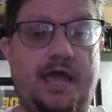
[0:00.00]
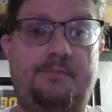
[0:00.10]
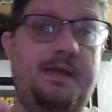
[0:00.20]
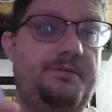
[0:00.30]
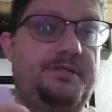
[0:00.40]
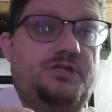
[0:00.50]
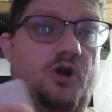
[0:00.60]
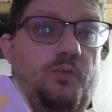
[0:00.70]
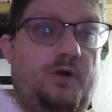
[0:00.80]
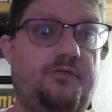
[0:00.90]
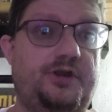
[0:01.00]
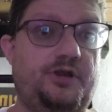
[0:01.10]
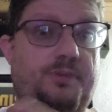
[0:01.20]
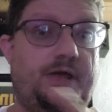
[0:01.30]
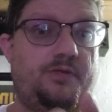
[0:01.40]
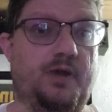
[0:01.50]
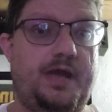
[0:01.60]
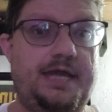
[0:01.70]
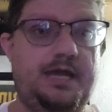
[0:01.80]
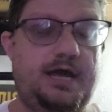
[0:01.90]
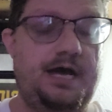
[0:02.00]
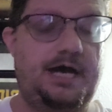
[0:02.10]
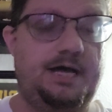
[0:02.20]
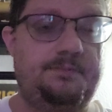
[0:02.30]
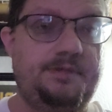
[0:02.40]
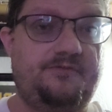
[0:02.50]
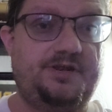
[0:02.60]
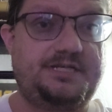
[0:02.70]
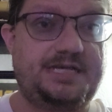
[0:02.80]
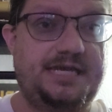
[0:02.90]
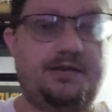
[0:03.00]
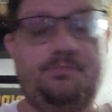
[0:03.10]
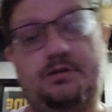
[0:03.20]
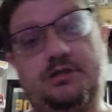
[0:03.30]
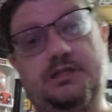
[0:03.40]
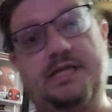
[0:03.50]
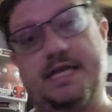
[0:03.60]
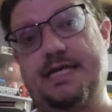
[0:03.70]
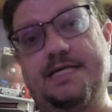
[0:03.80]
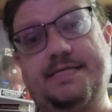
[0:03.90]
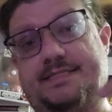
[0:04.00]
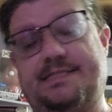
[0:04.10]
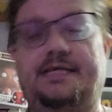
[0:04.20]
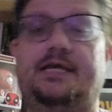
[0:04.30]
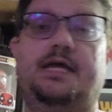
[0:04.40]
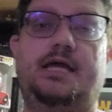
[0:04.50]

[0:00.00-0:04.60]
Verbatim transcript: and maybe this card worked for you, by the way. Um, if it did, please,